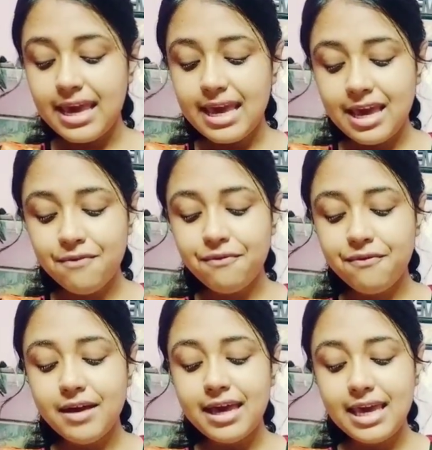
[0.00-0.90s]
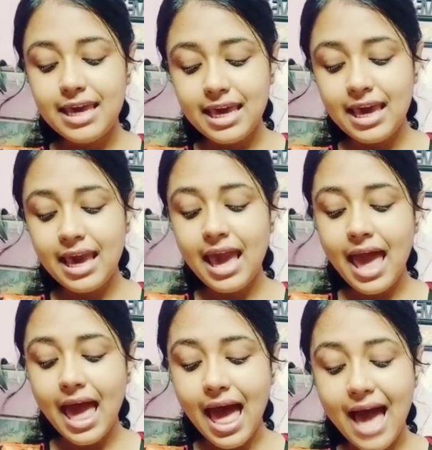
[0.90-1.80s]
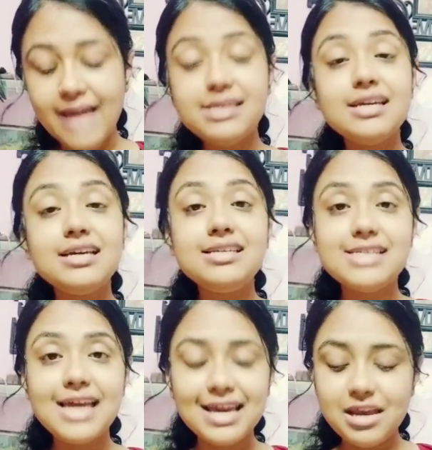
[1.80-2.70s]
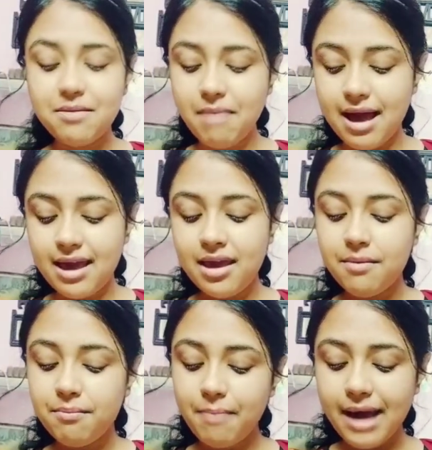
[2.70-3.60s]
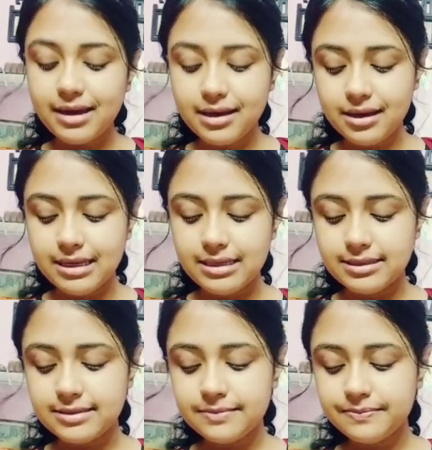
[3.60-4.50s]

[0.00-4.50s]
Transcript: if he had taken my binoculars.